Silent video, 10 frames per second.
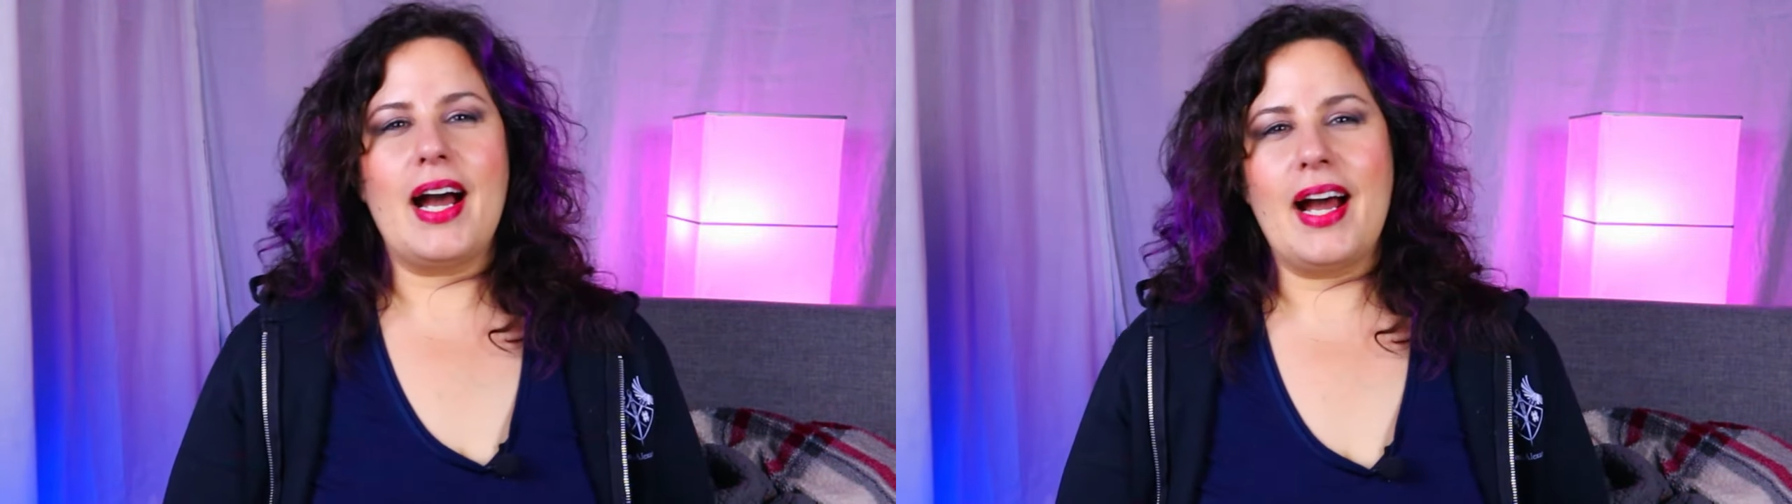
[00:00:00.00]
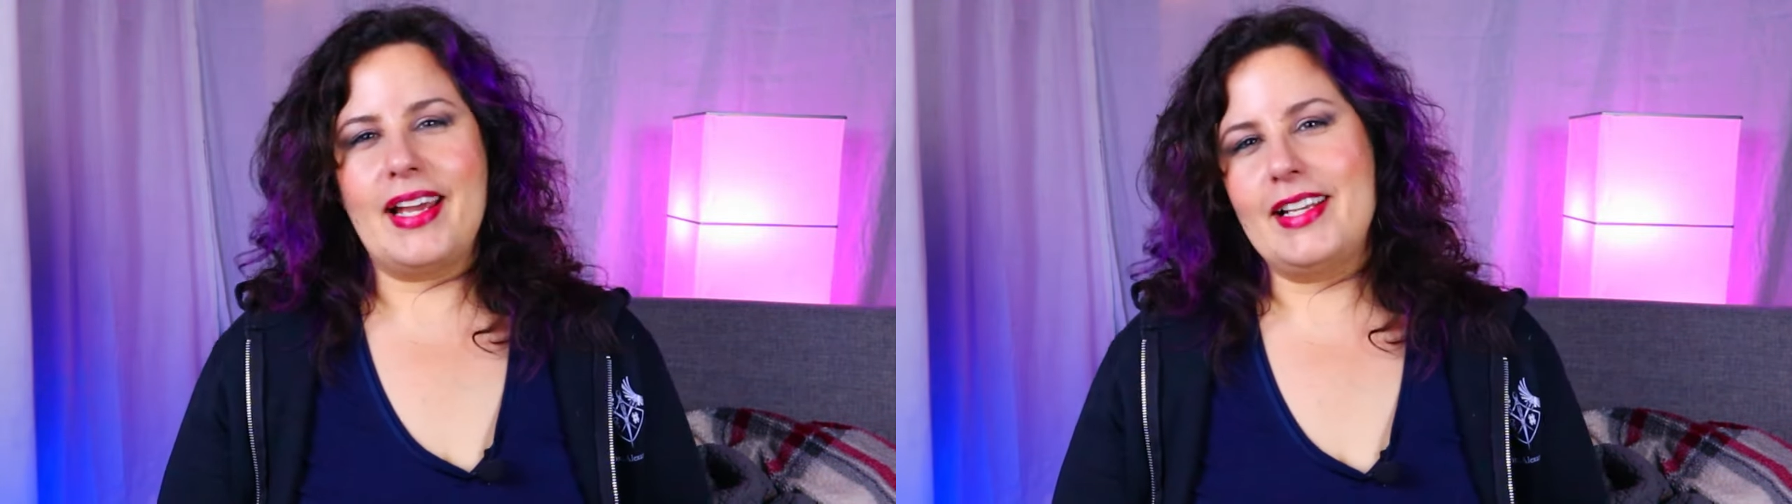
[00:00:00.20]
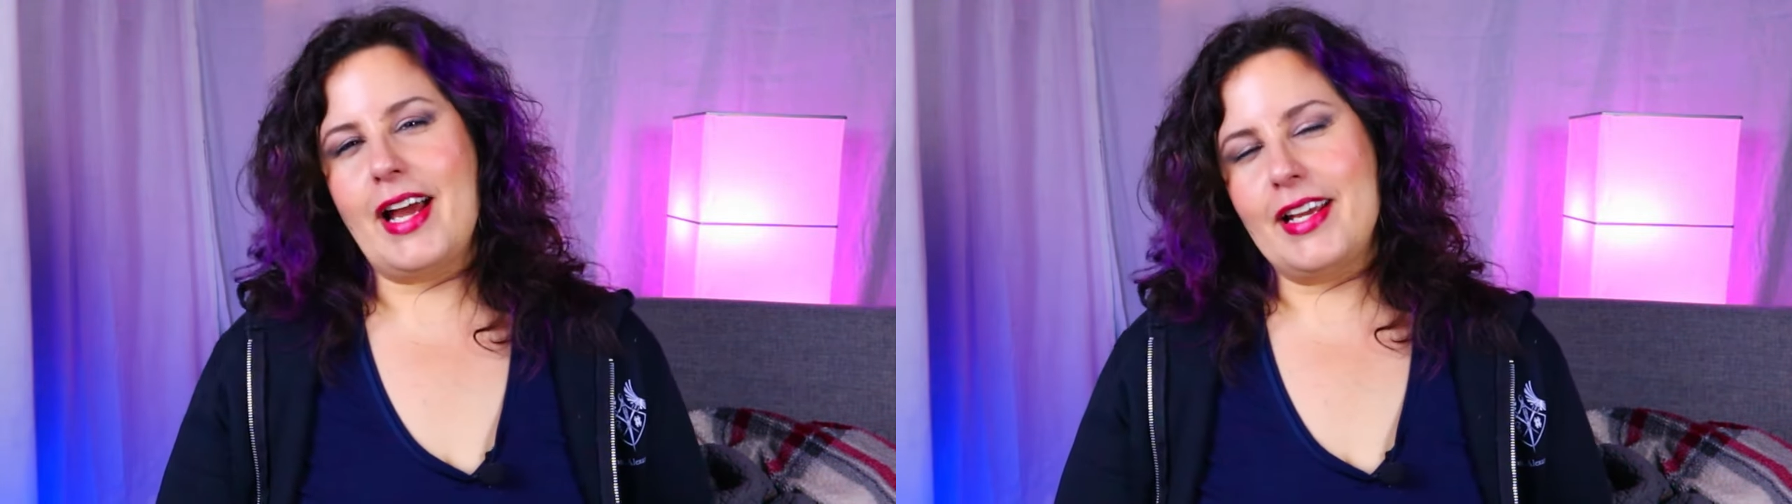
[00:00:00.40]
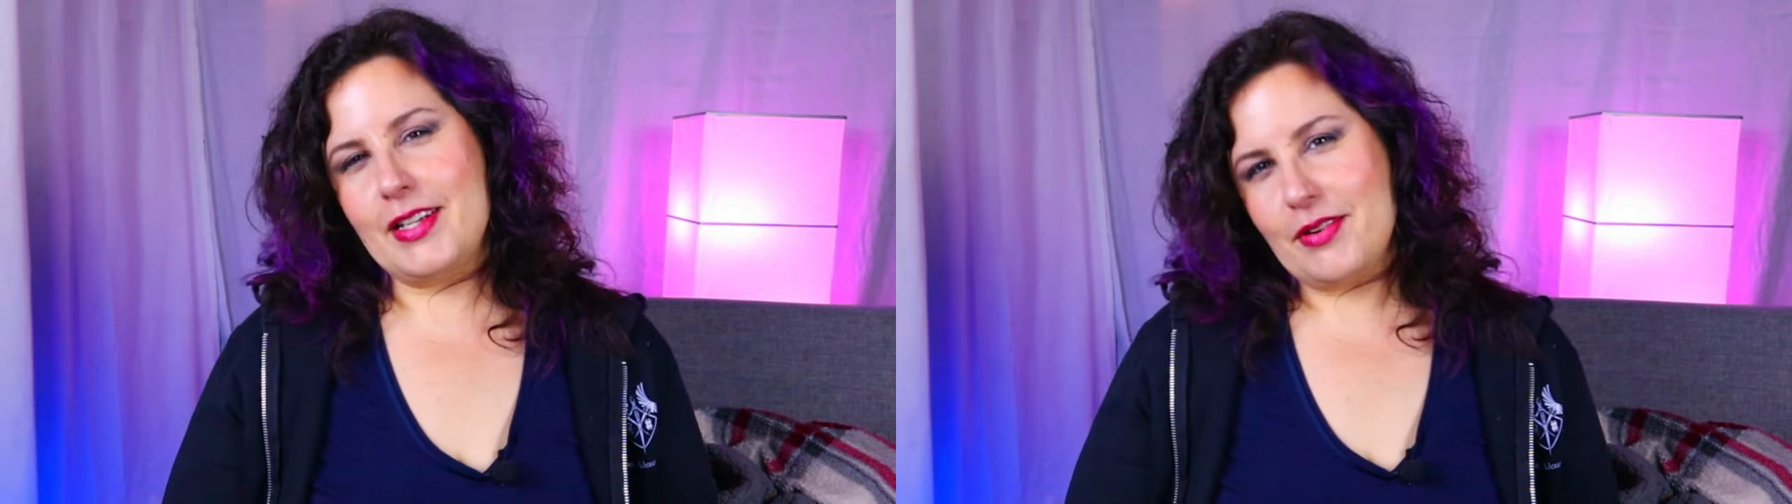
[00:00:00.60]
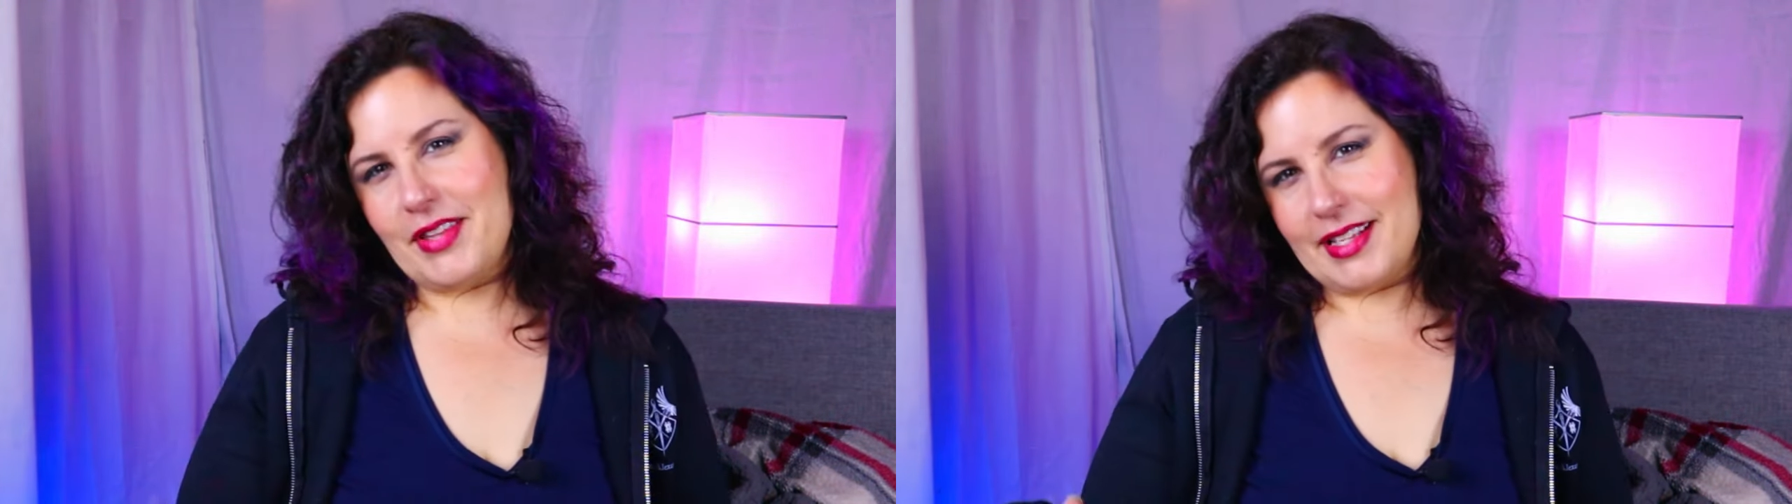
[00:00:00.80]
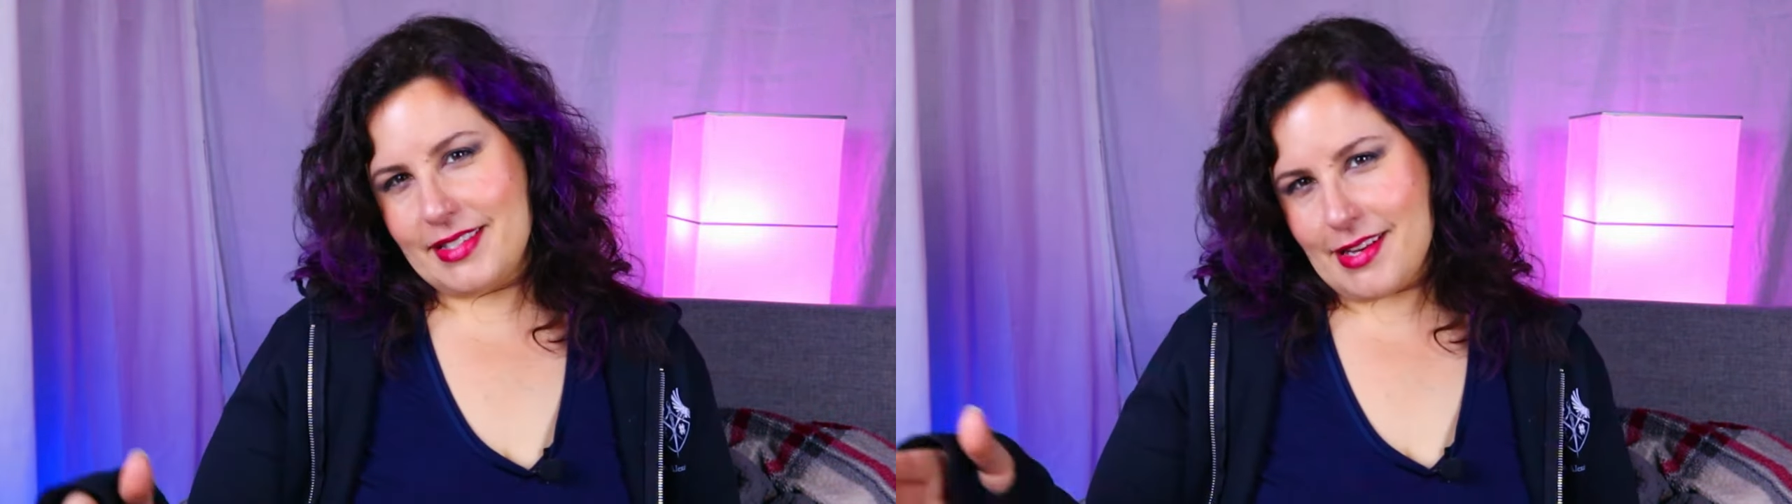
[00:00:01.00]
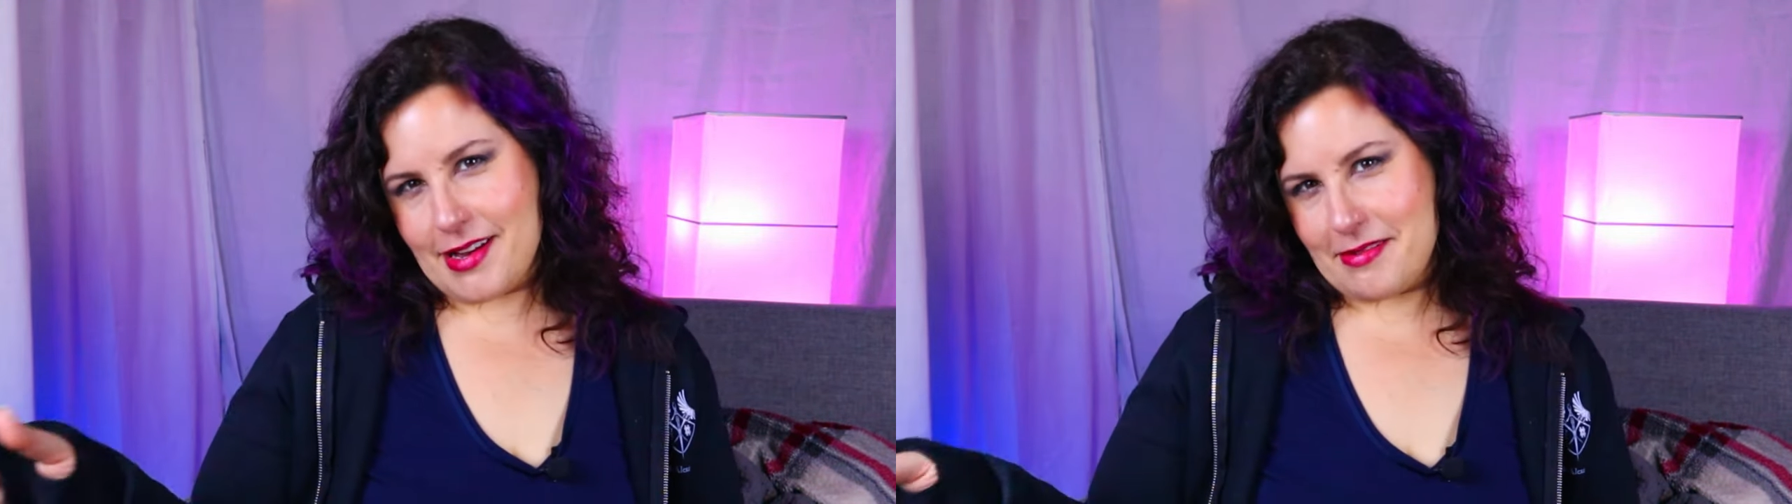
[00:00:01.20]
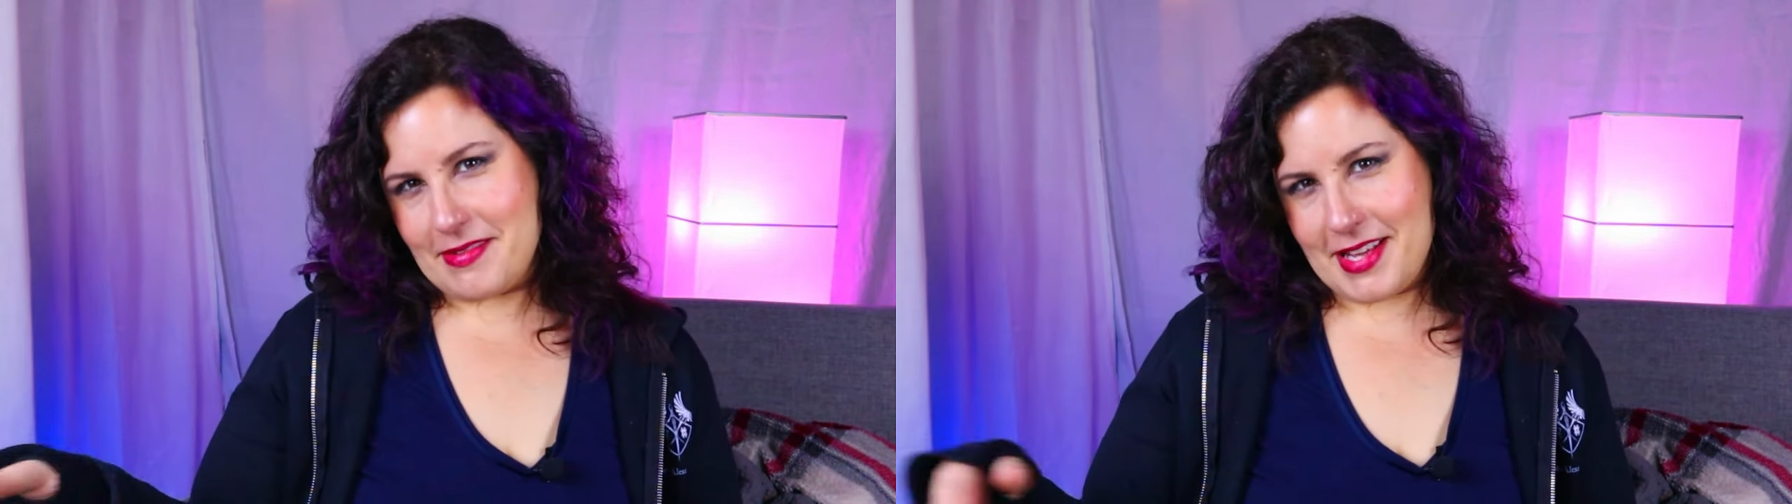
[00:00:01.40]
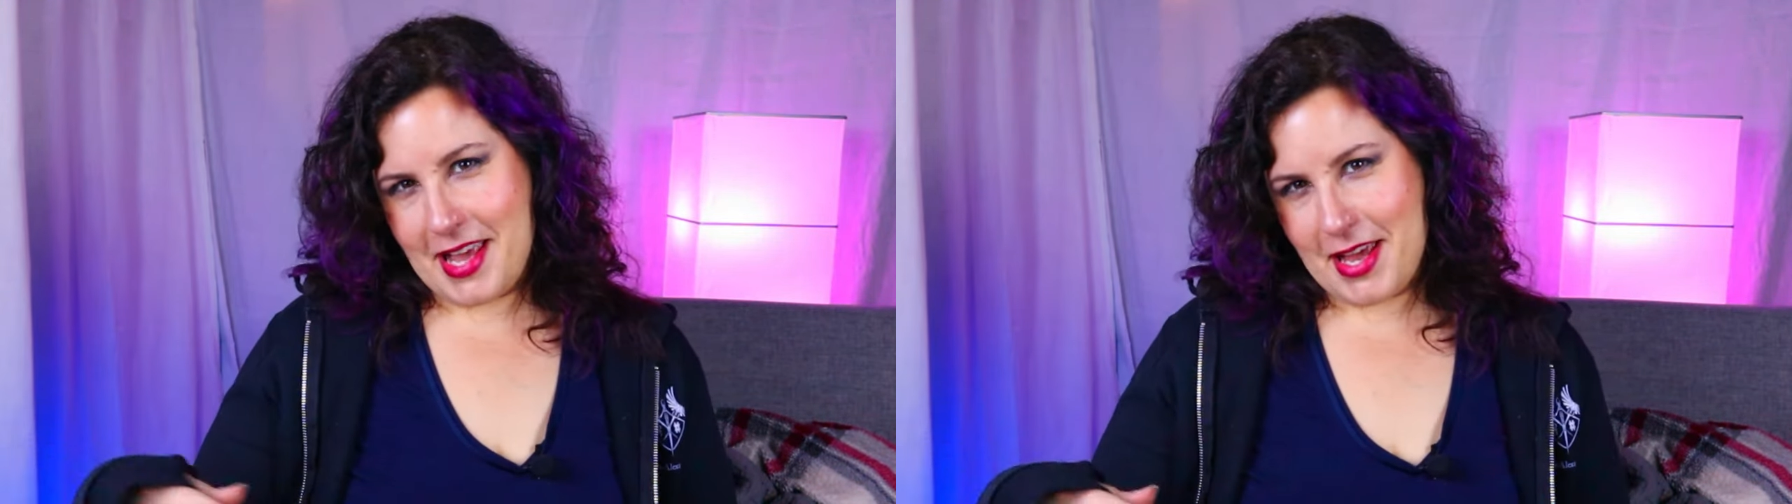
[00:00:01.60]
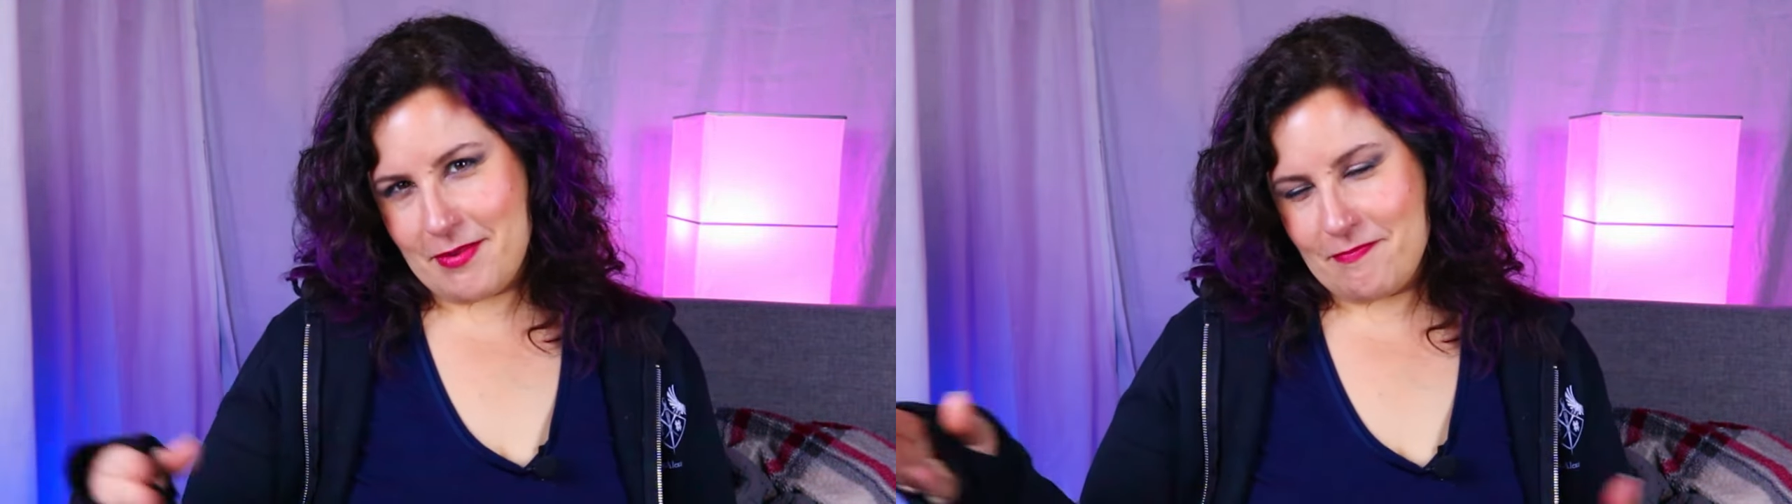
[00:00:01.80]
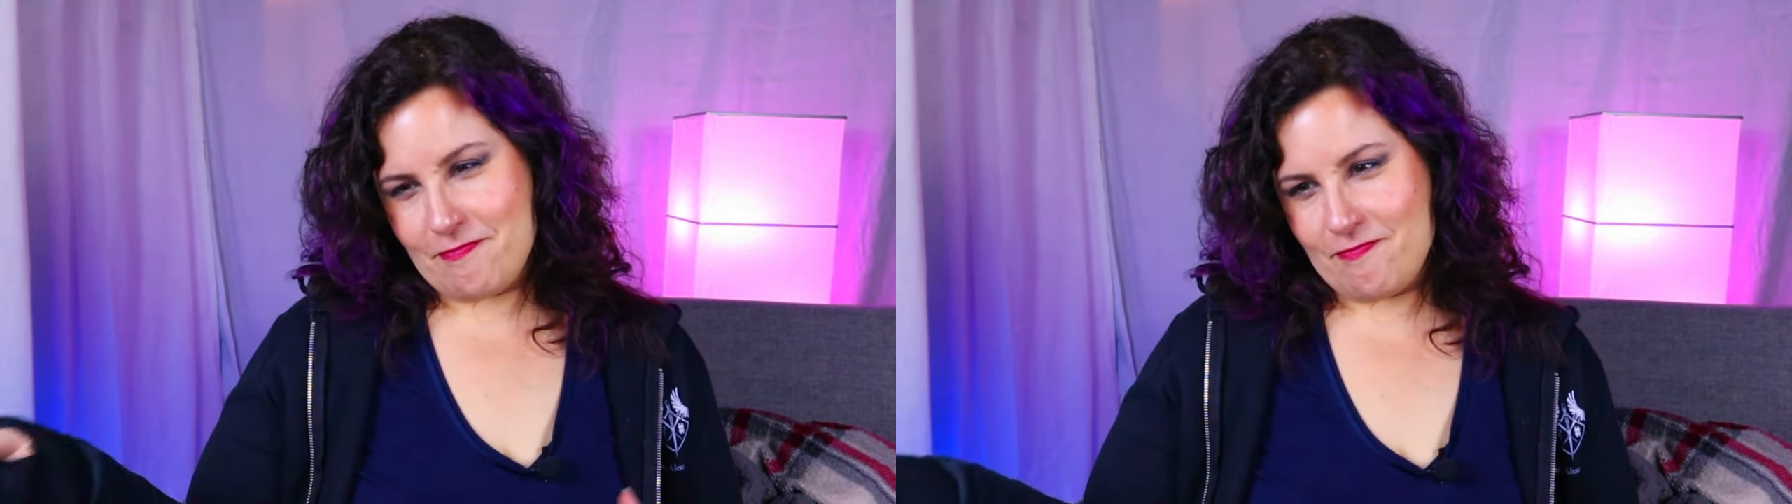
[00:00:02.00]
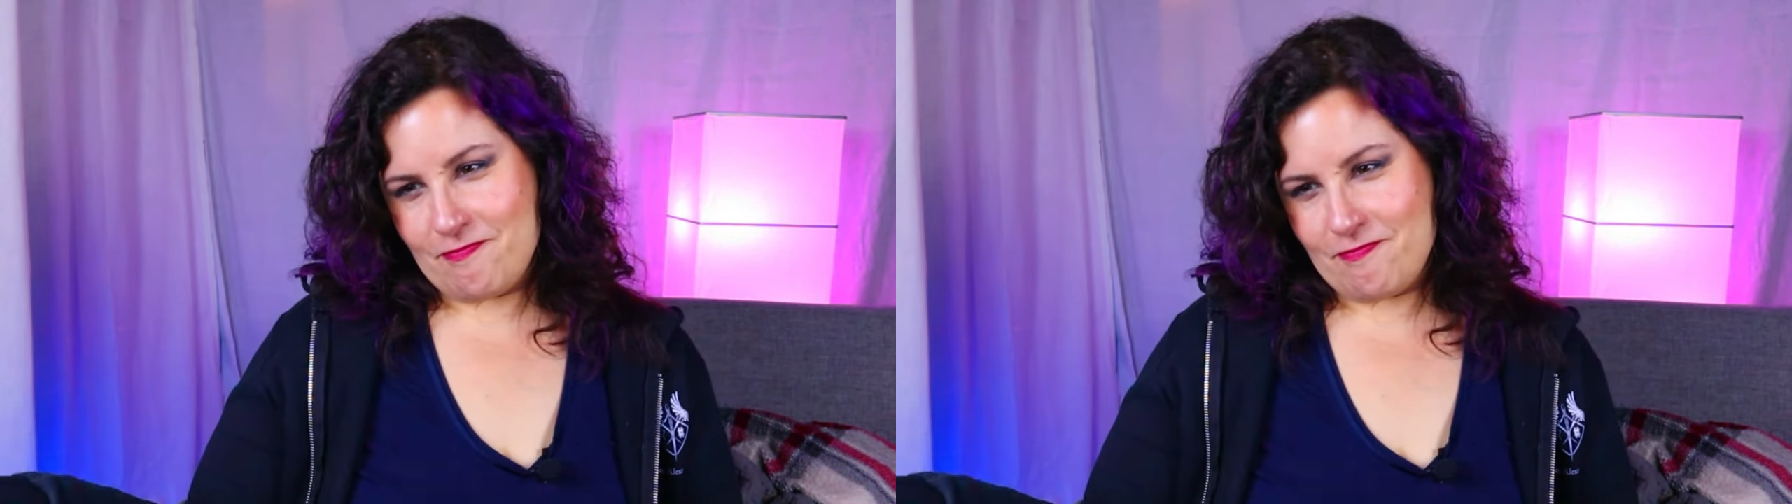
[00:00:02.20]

I know that's not, again,